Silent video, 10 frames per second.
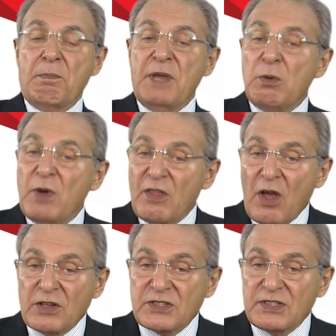Be with
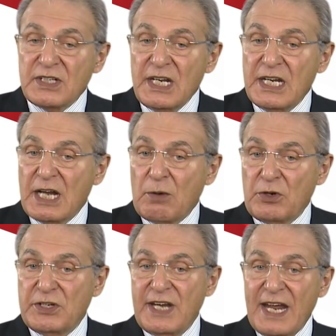us in
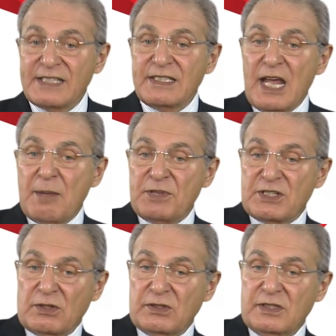our next
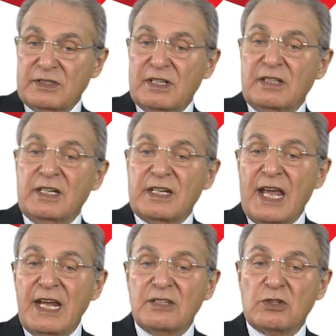episode
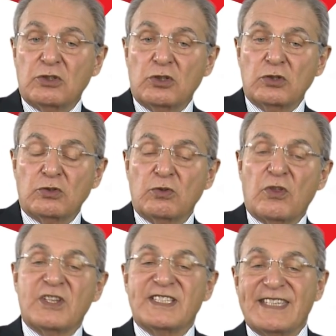dedicated to
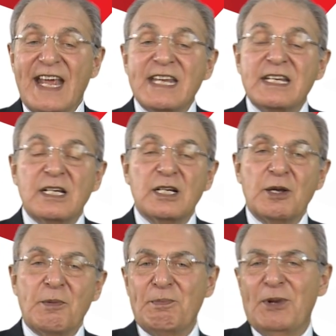the Zen
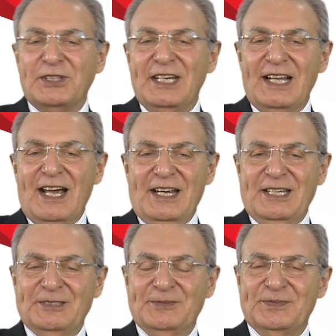body line.